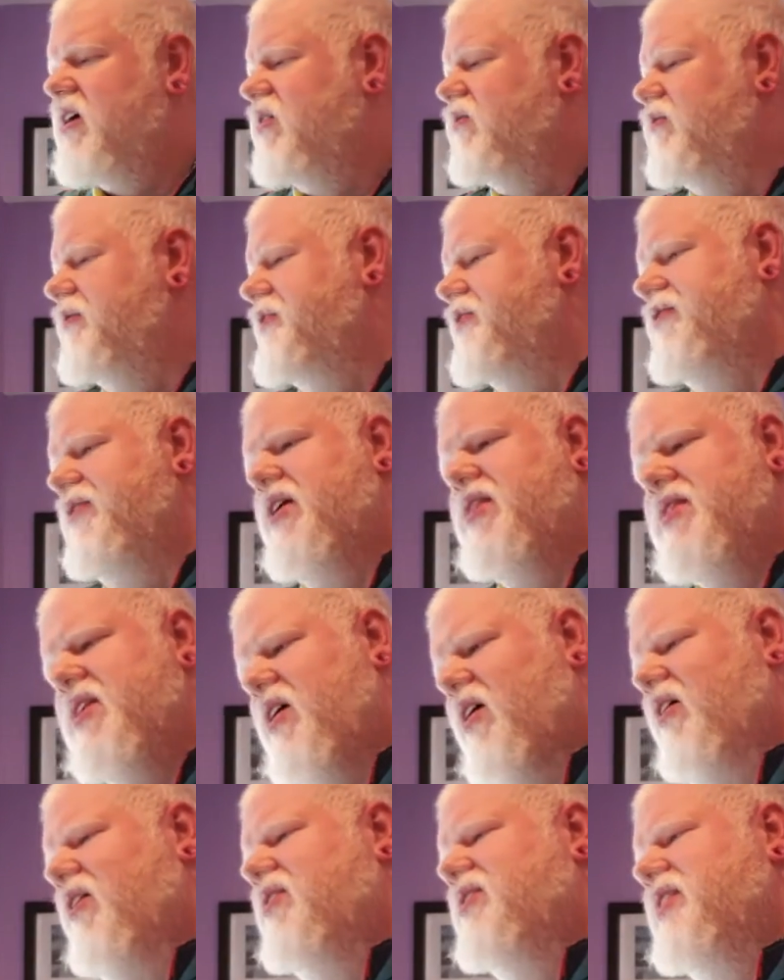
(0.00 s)
When you're in
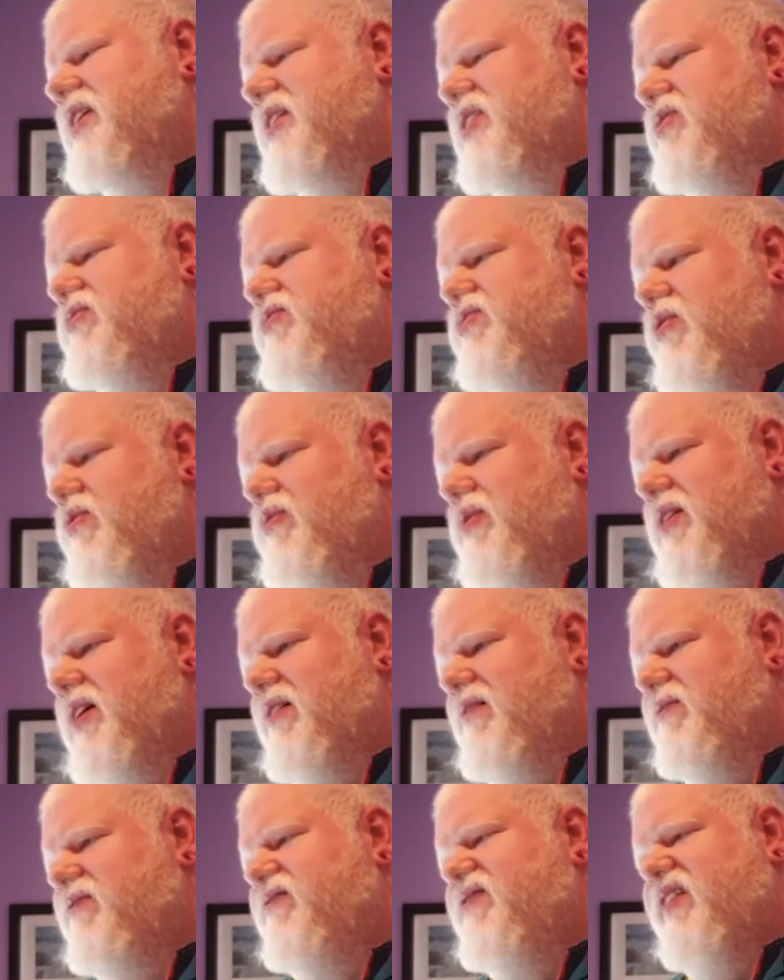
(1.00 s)
the Arctic, you don't
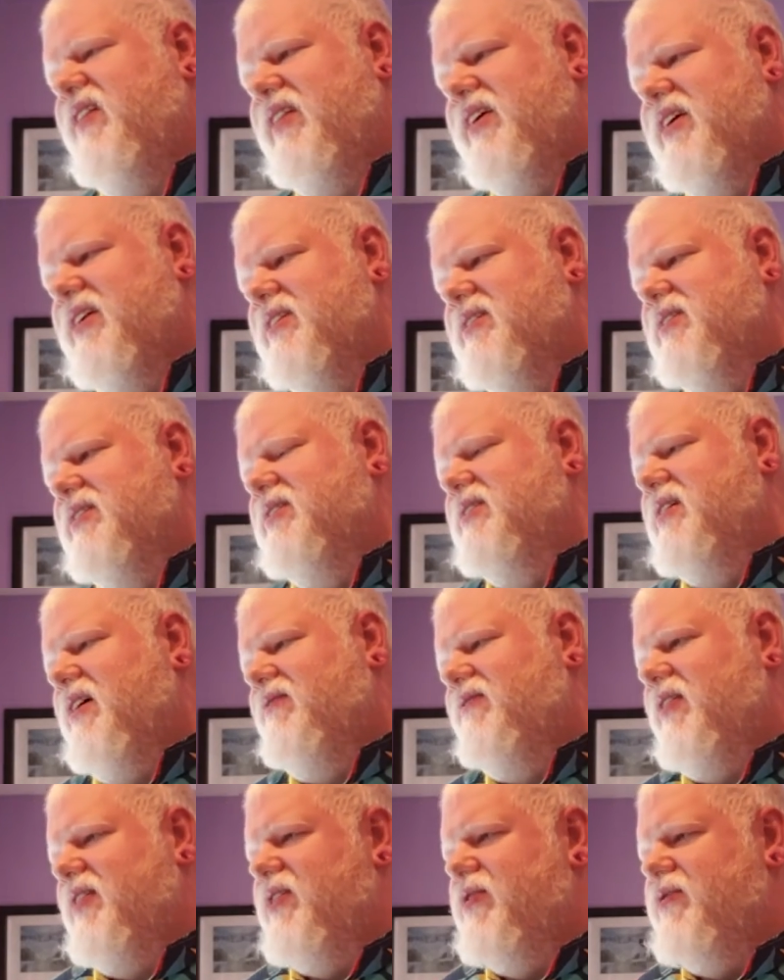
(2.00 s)
get fillings and
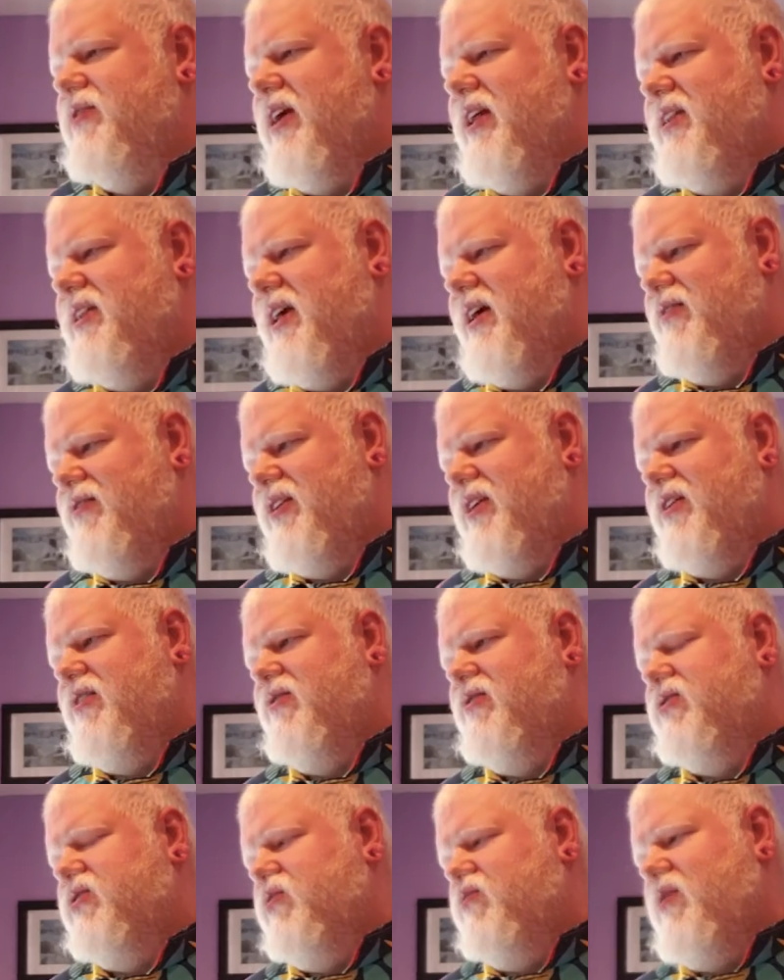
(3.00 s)
stuff like you get down
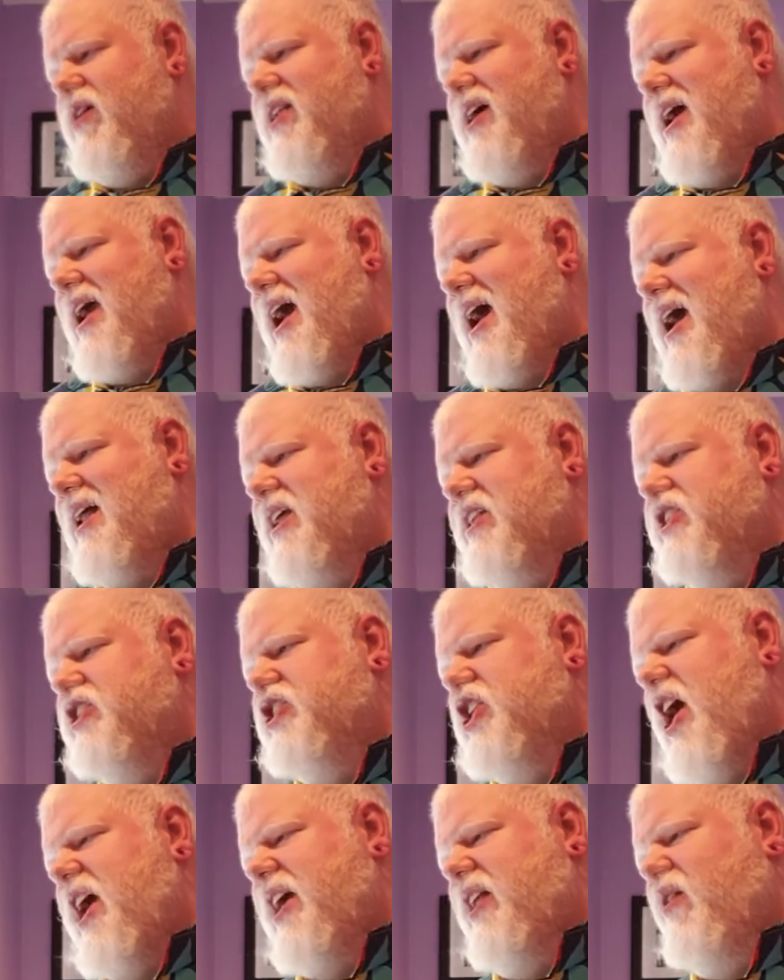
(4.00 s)
here. So when I had a
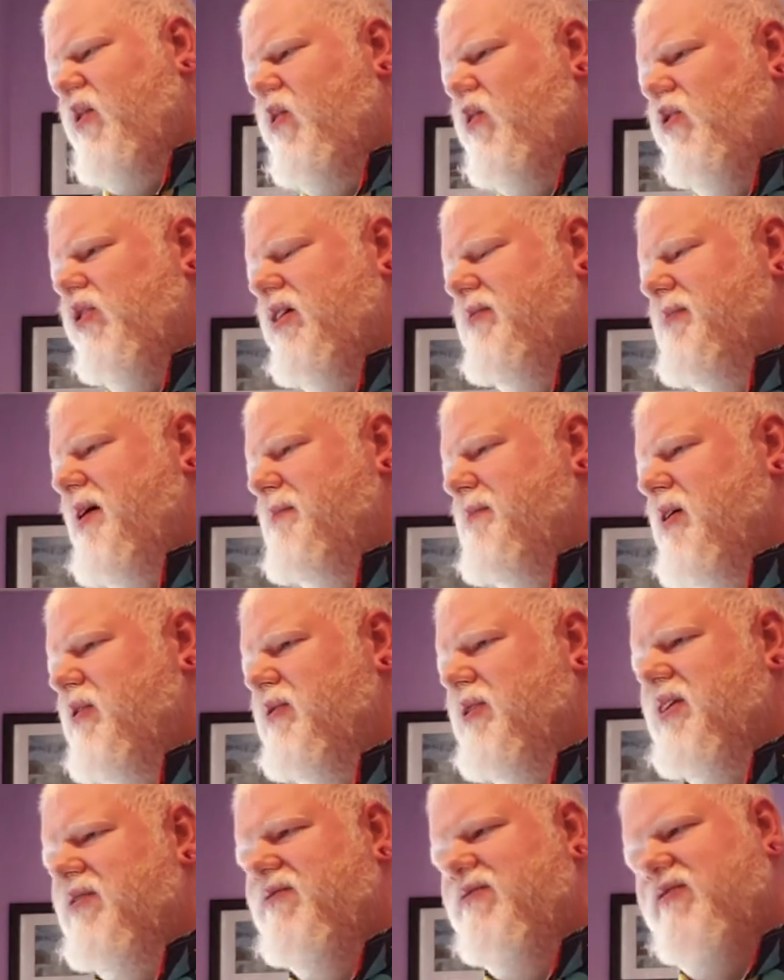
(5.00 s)
giant hole in my
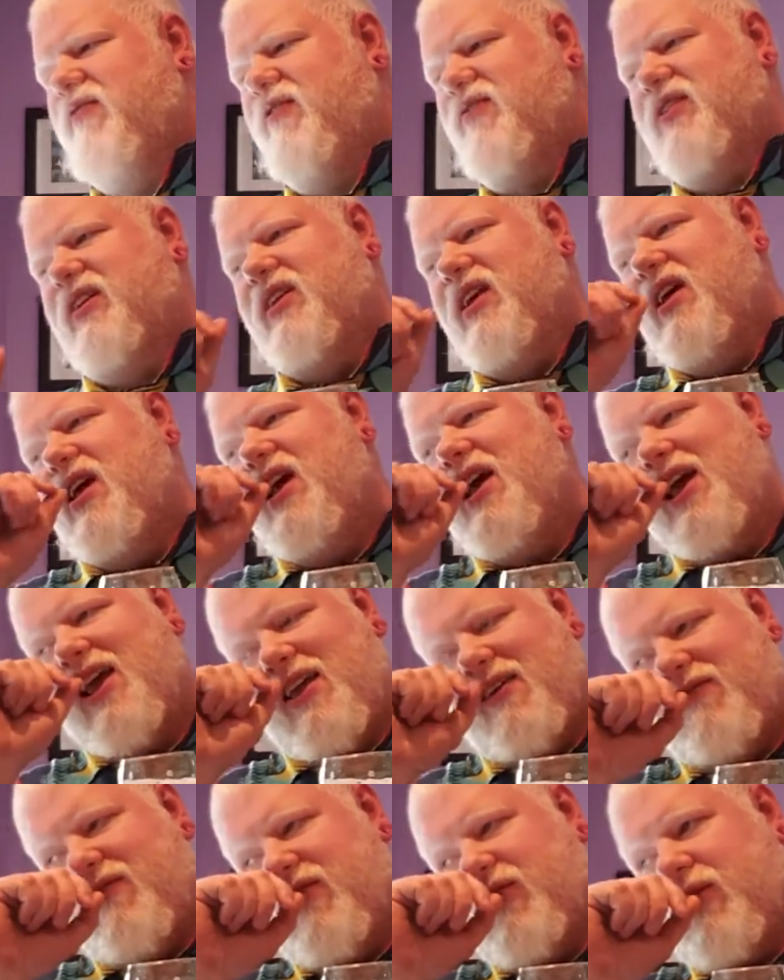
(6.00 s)
mouth, he filled
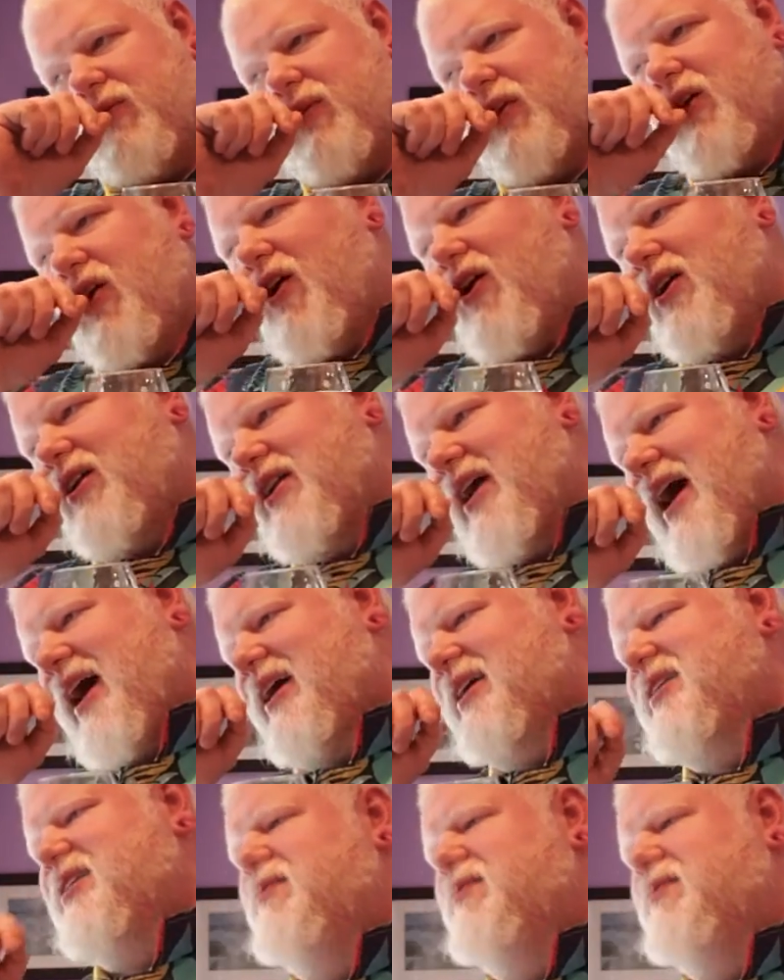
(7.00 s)
it with contact